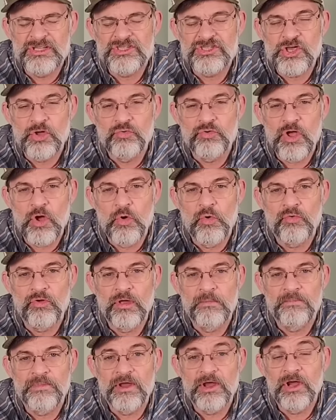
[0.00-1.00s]
it's so cold
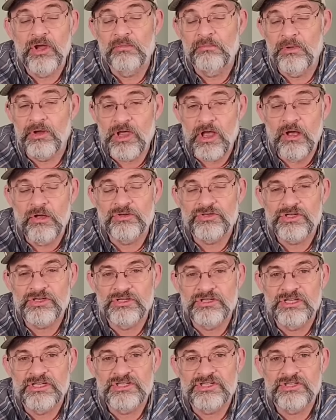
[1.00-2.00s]
up there and because
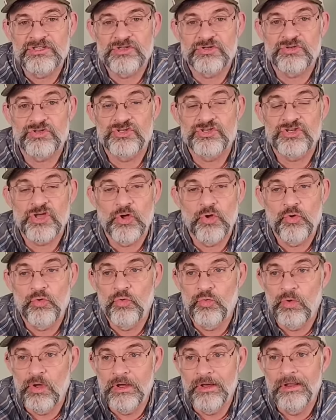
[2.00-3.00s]
conditions are
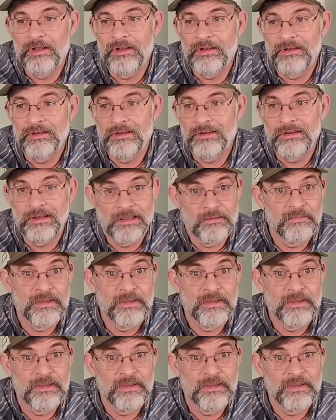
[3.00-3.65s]
so, uh,